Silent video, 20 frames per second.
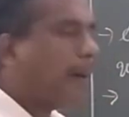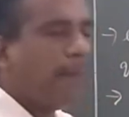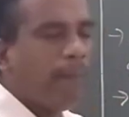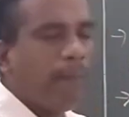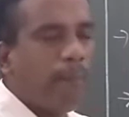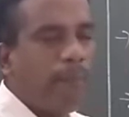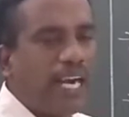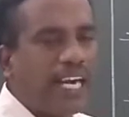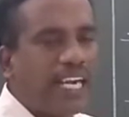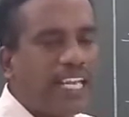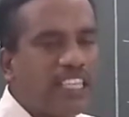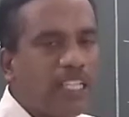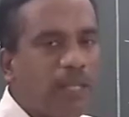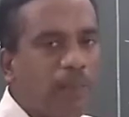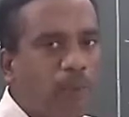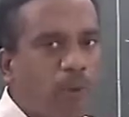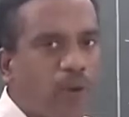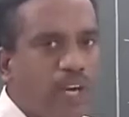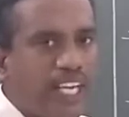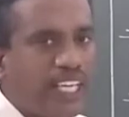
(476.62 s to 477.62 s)
but in the
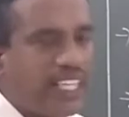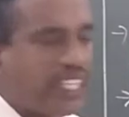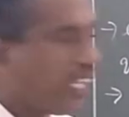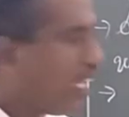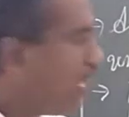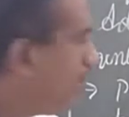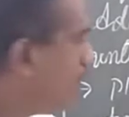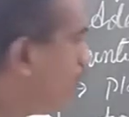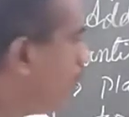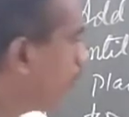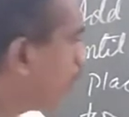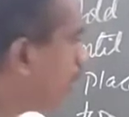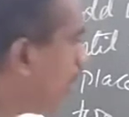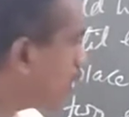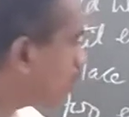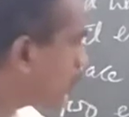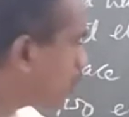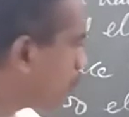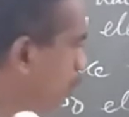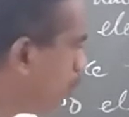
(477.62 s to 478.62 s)
product we
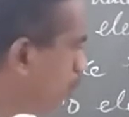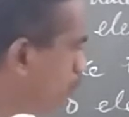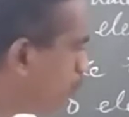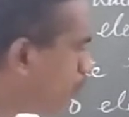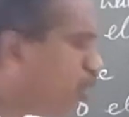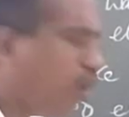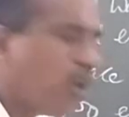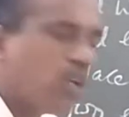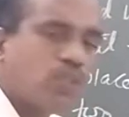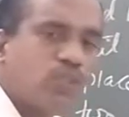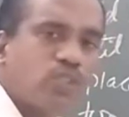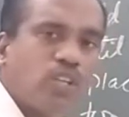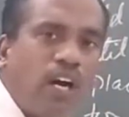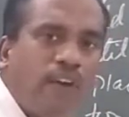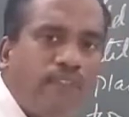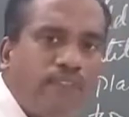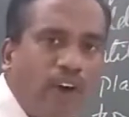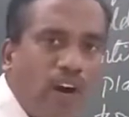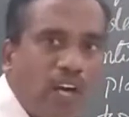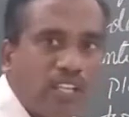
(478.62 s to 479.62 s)
got 2 moles
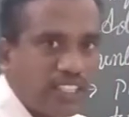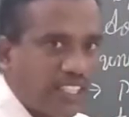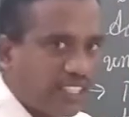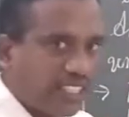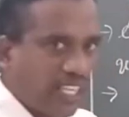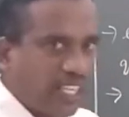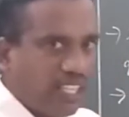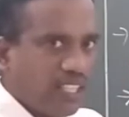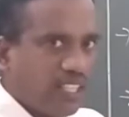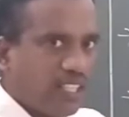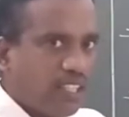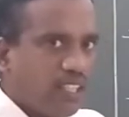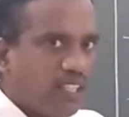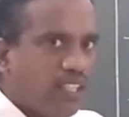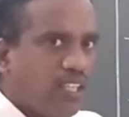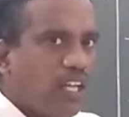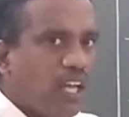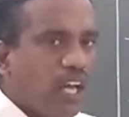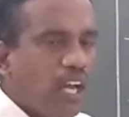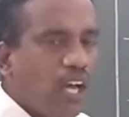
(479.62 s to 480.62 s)
of oxygen.
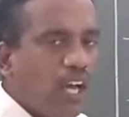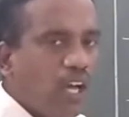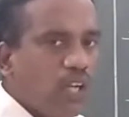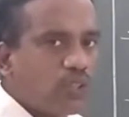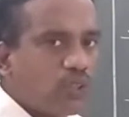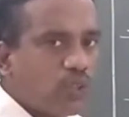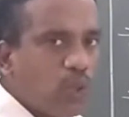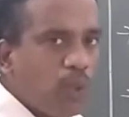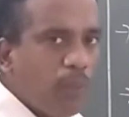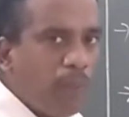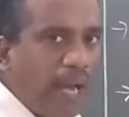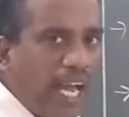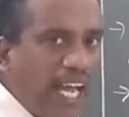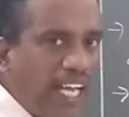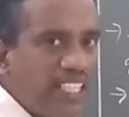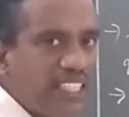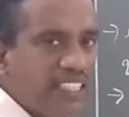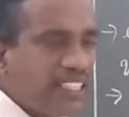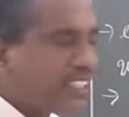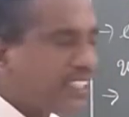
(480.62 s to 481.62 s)
To balance